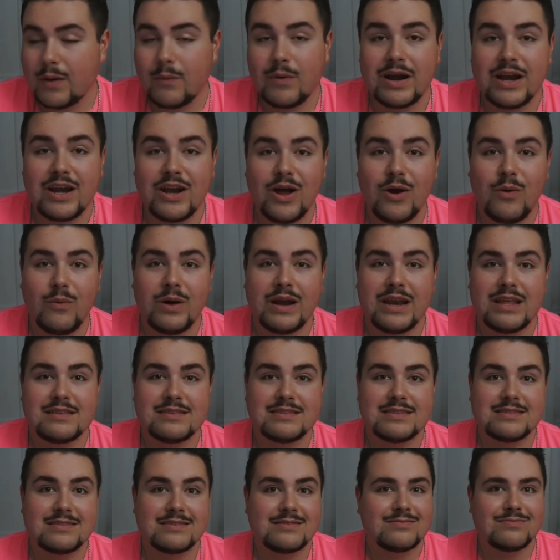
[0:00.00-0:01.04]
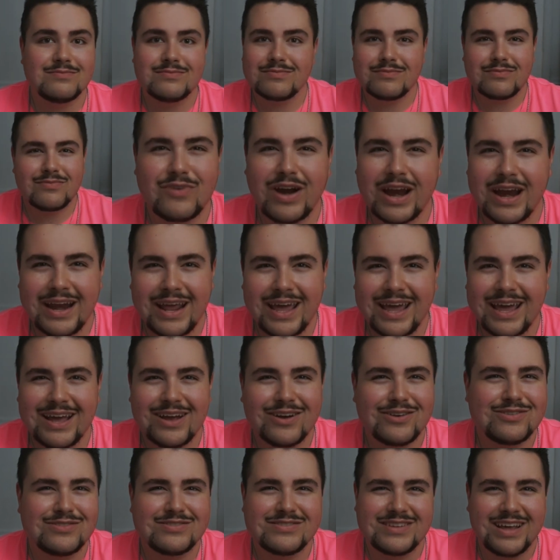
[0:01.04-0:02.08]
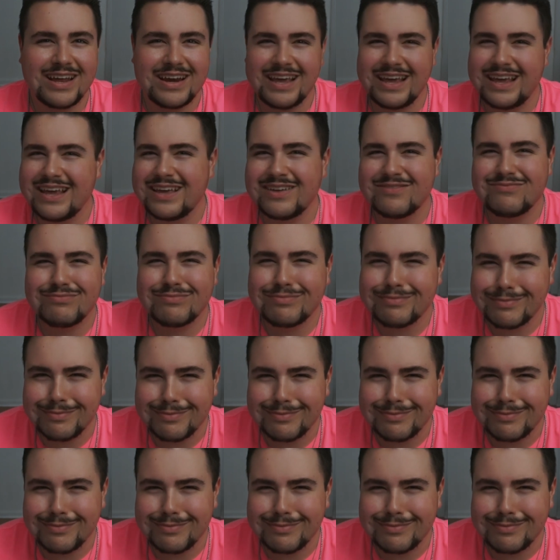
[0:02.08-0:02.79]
I want to know when it's raining or sunny.